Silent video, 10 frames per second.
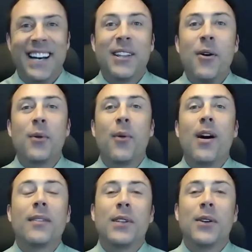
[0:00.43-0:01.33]
Hello and
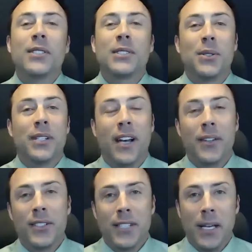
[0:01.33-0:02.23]
welcome viewers to
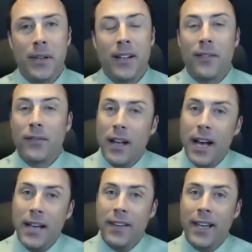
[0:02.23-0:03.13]
another segment of
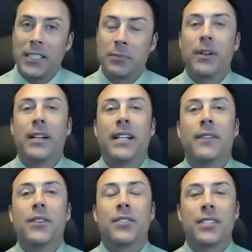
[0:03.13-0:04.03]
Live Expert
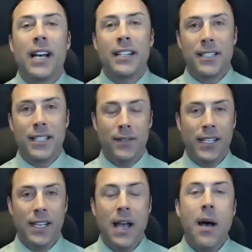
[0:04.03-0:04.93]

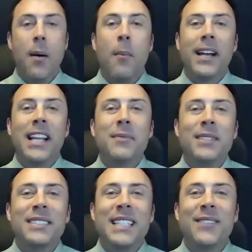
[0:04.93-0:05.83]
Interviews.tv. My name
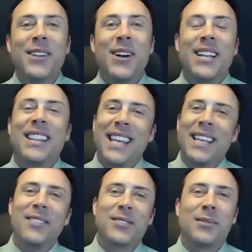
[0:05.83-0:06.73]
is Steve Young and
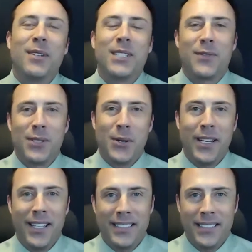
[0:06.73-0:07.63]
thank you so much for
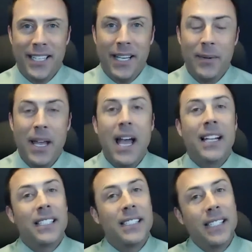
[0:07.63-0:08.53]
joining us today.
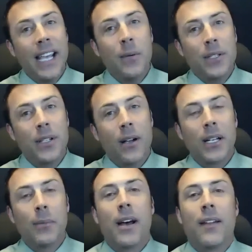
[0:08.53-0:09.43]
Today we're
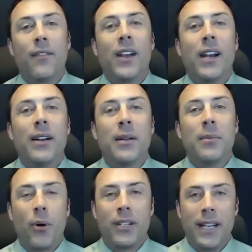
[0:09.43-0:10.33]
talking about a very
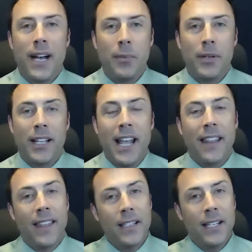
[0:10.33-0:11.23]
important topic,
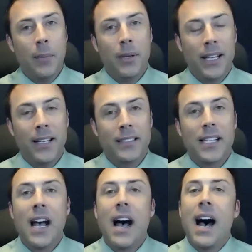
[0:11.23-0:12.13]
and that topic
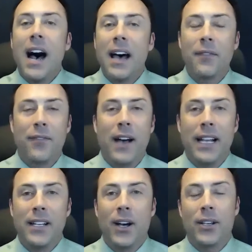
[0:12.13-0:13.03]
is how to
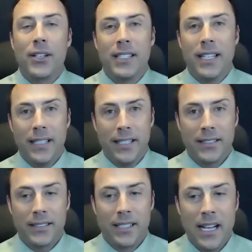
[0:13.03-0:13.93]
find a good
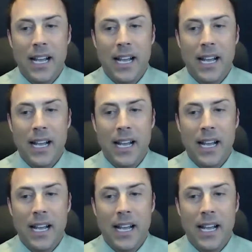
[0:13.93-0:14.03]
dentist.